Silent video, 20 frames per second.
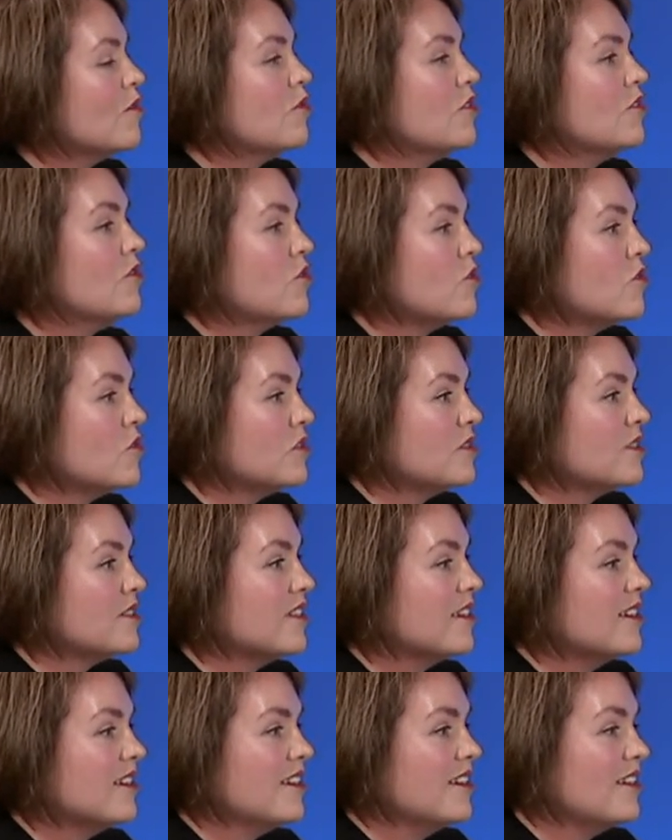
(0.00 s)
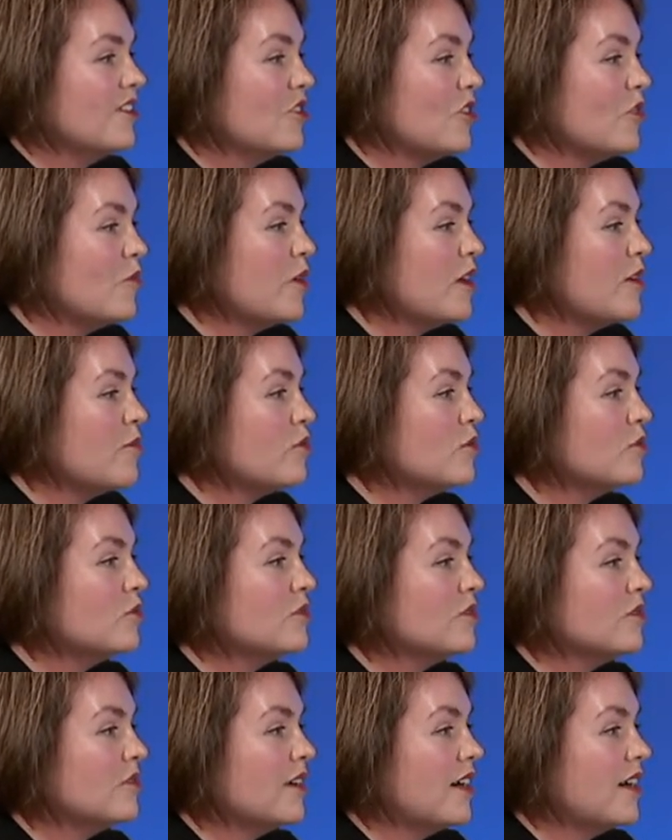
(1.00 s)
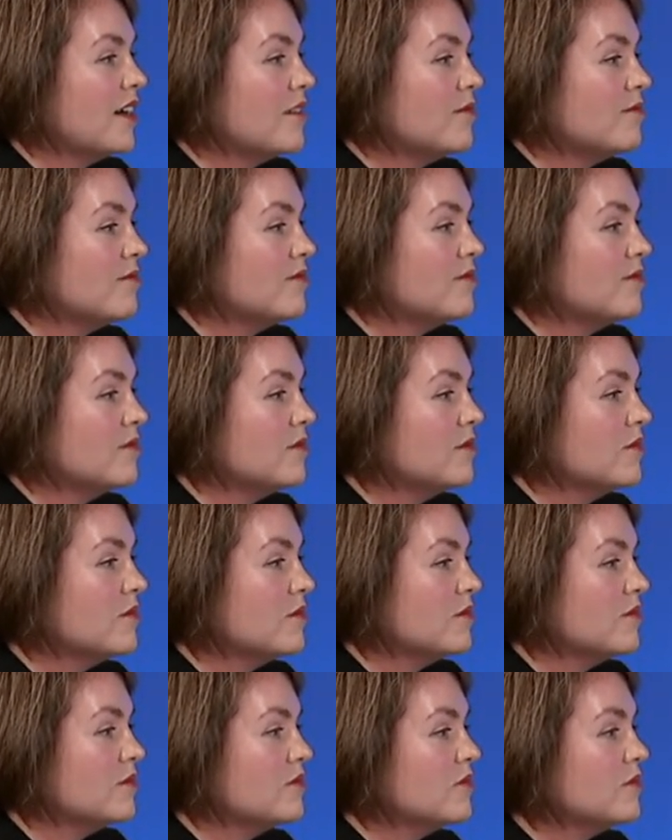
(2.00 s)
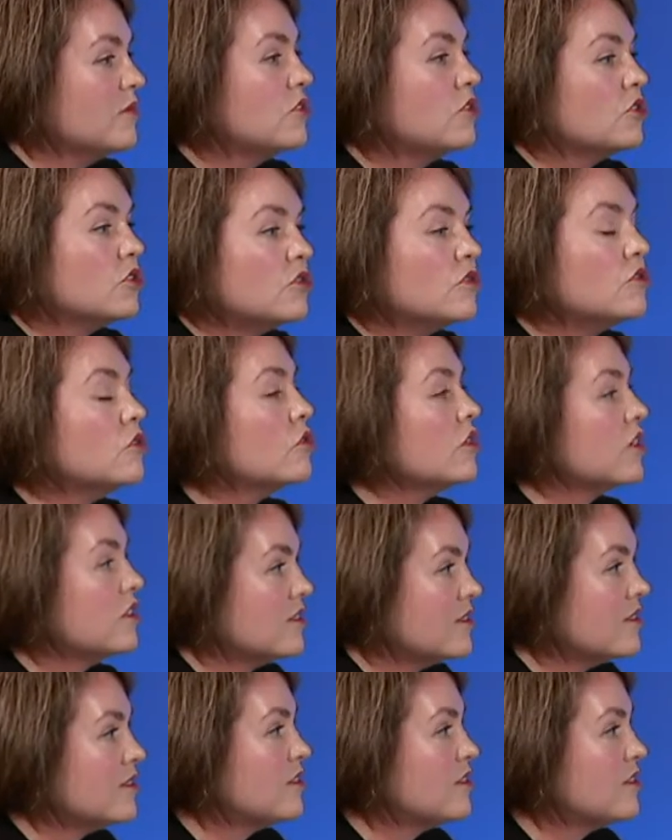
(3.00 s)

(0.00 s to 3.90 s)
But of course, people do look at